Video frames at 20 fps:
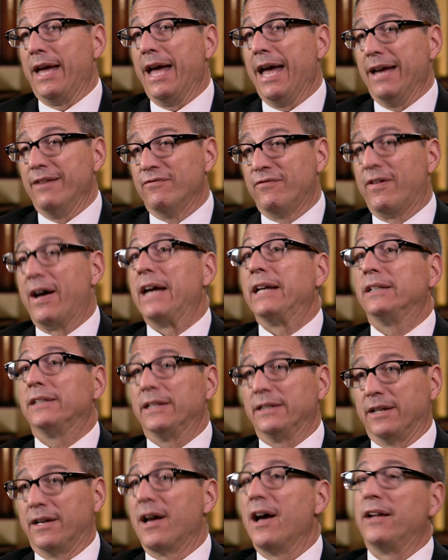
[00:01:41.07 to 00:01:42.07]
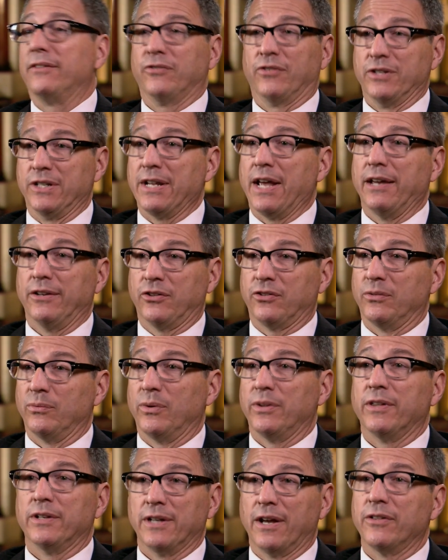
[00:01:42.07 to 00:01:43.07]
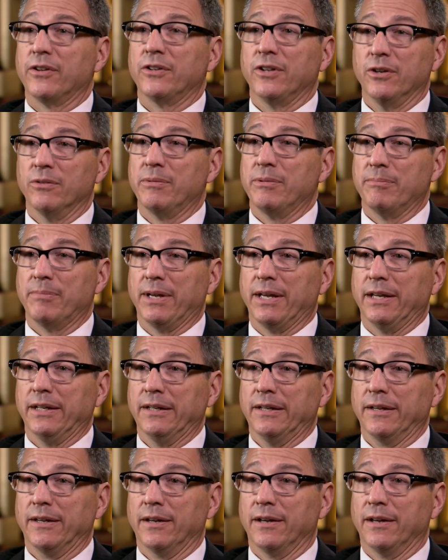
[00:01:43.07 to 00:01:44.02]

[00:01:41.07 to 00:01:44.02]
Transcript: a violent confrontation with another human being?